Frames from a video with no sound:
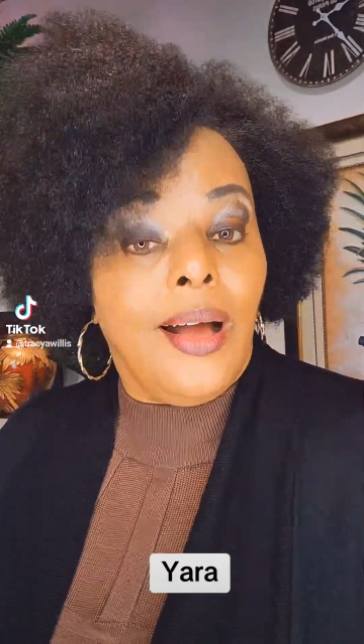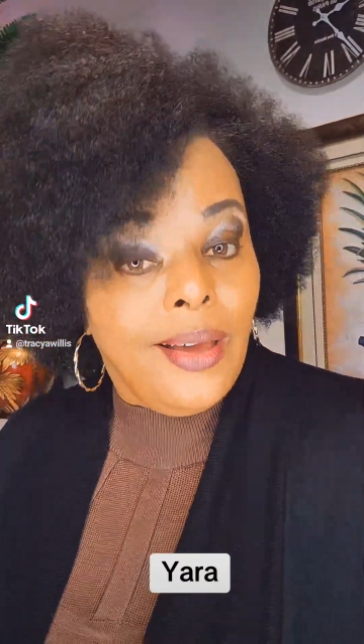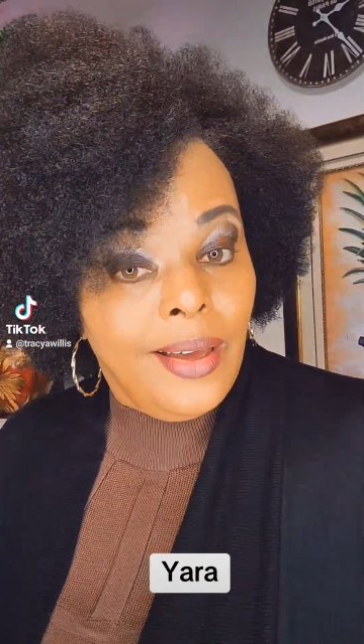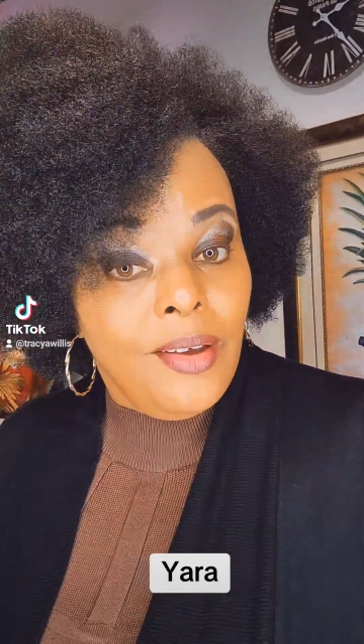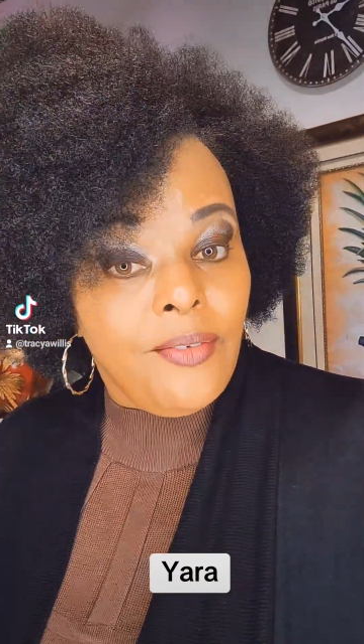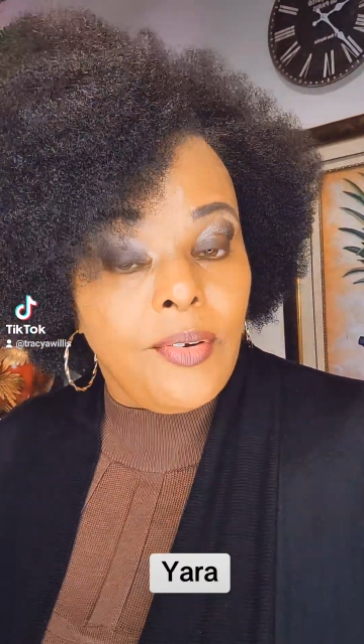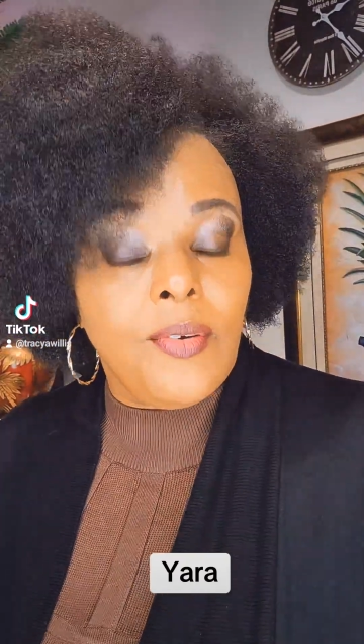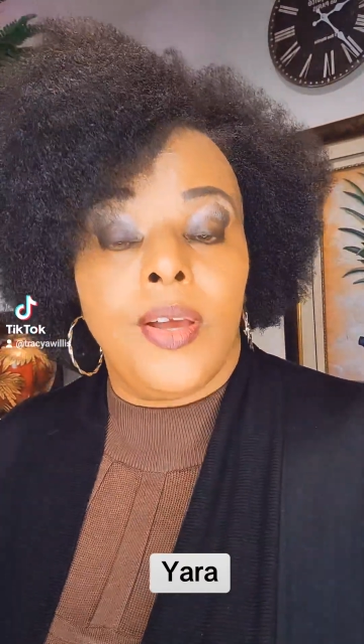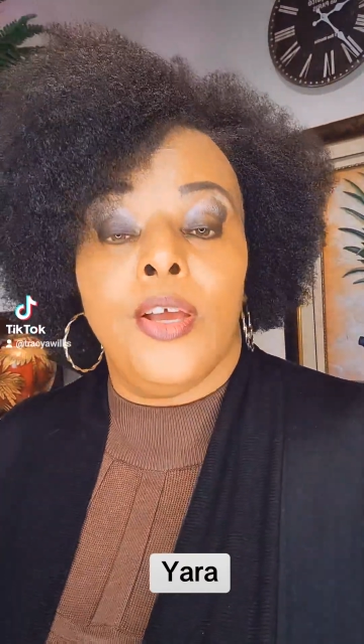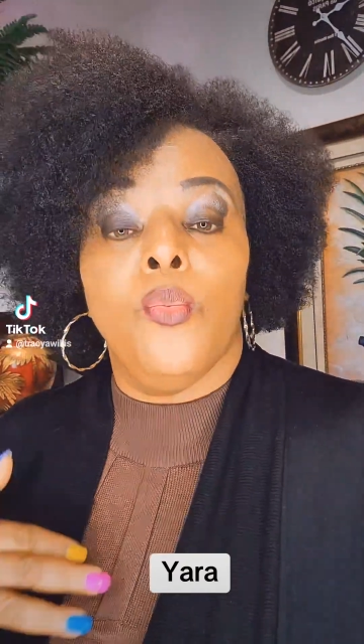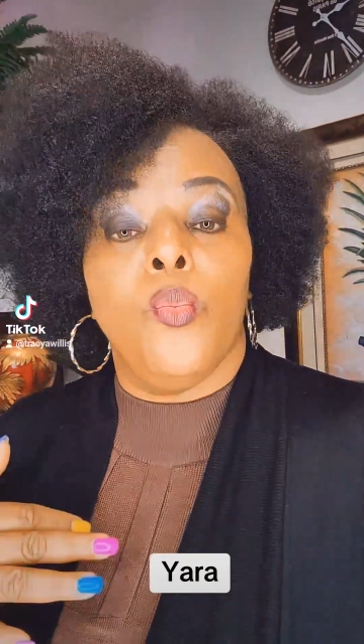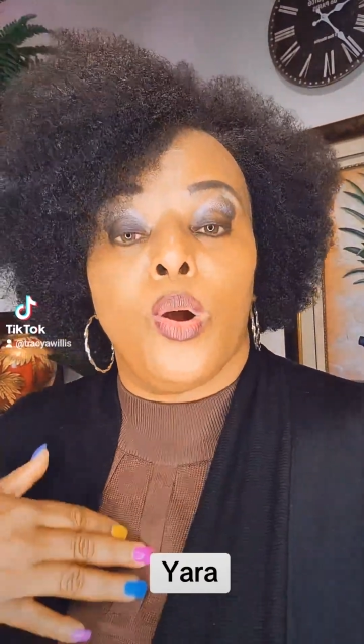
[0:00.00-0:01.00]
However,
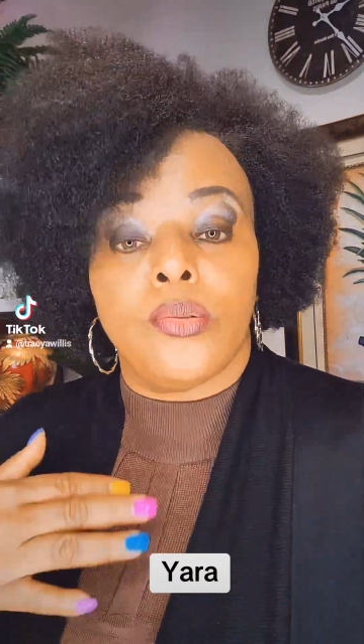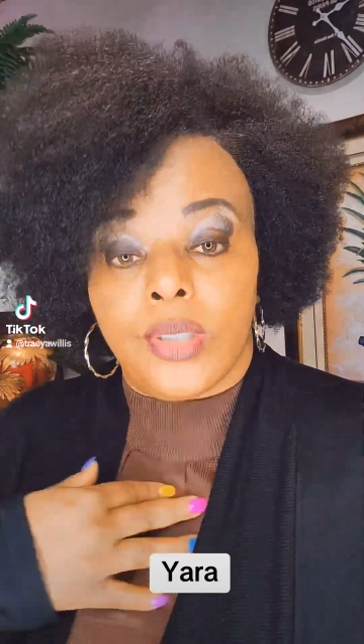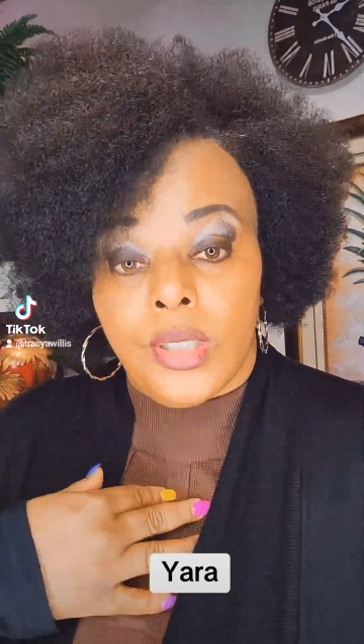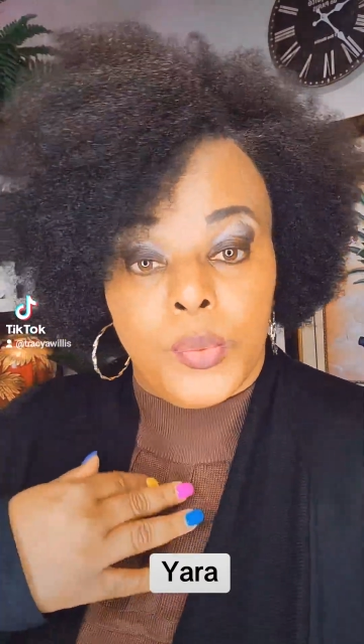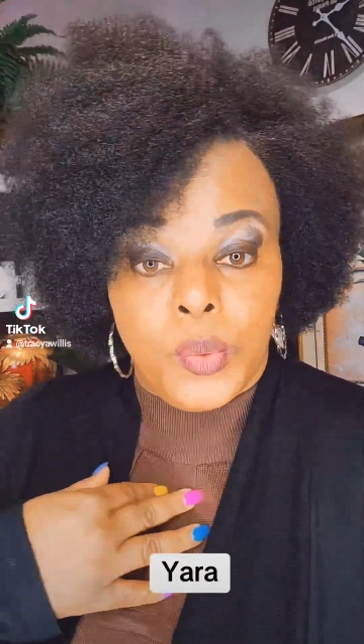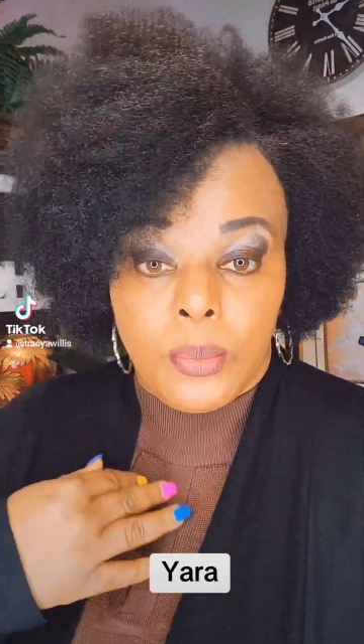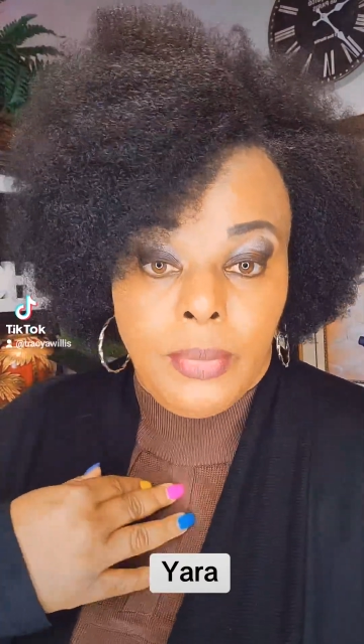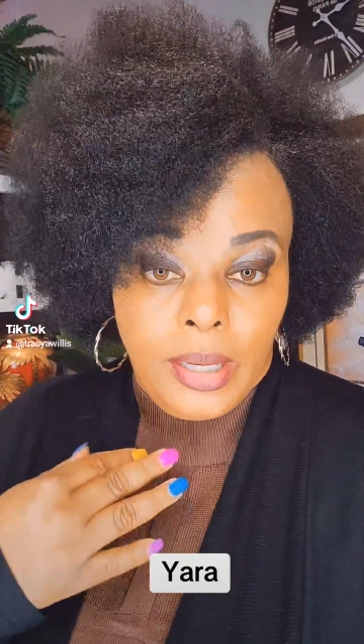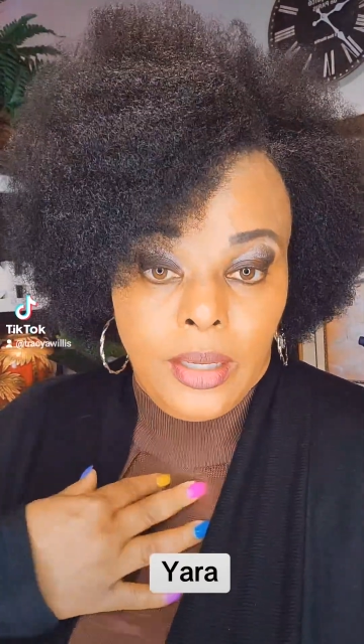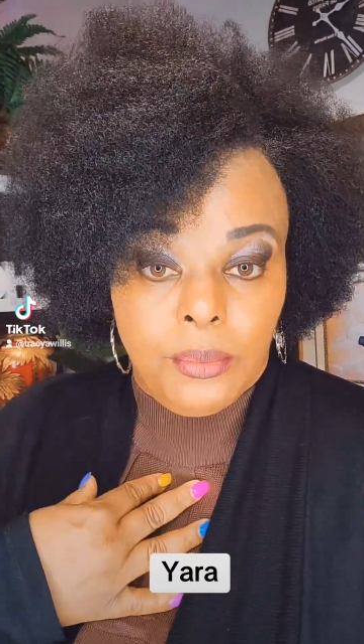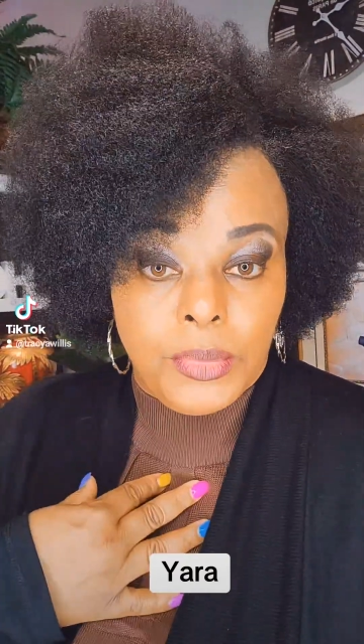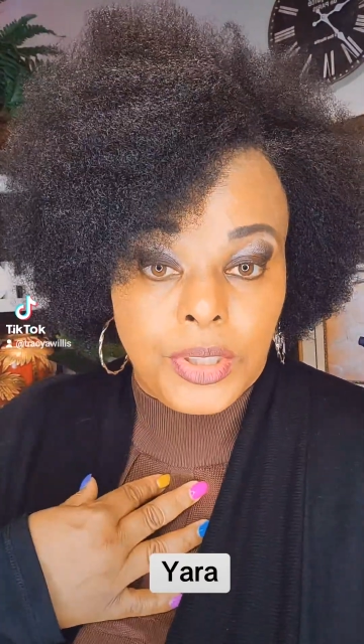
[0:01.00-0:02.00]
it worked good with
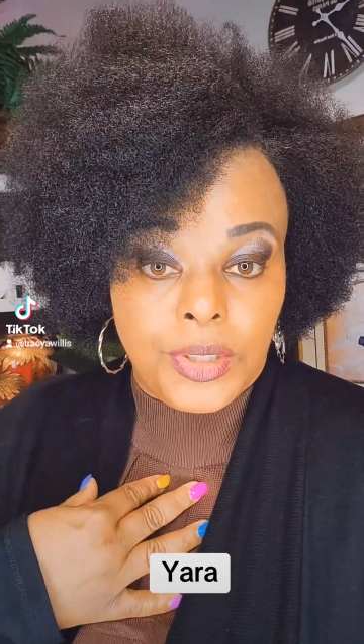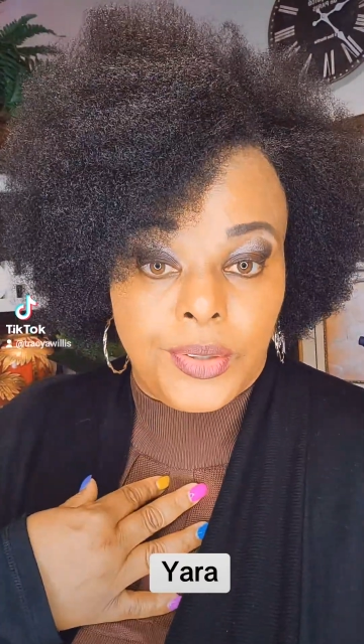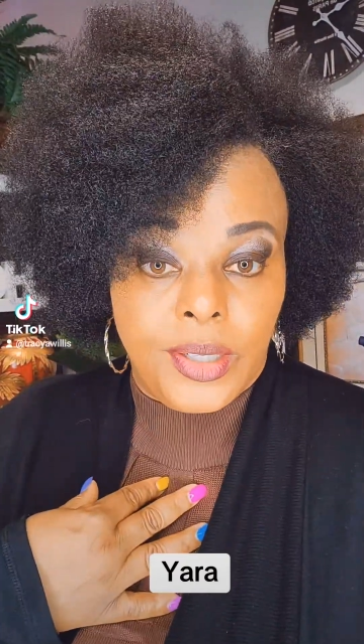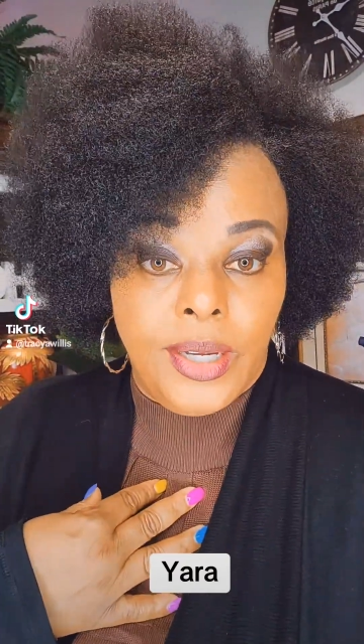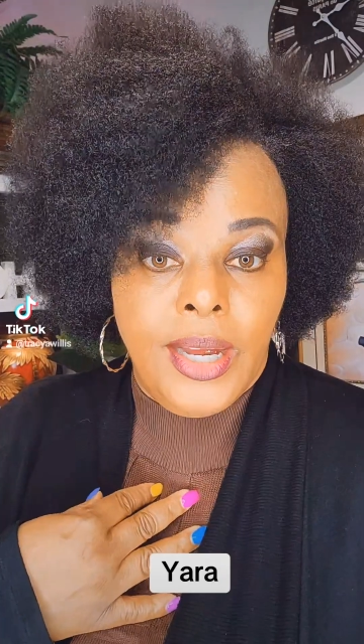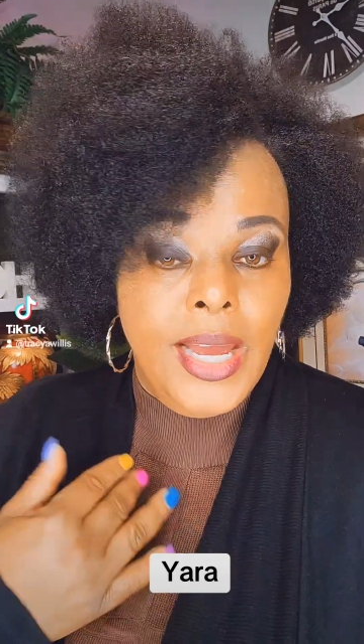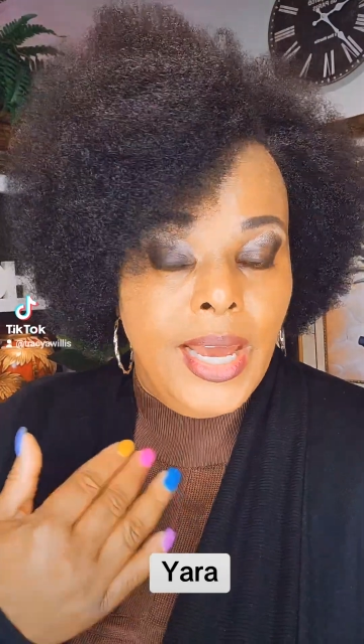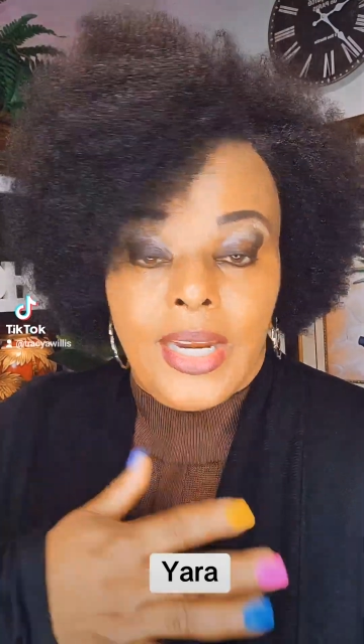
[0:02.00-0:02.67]
my chemistry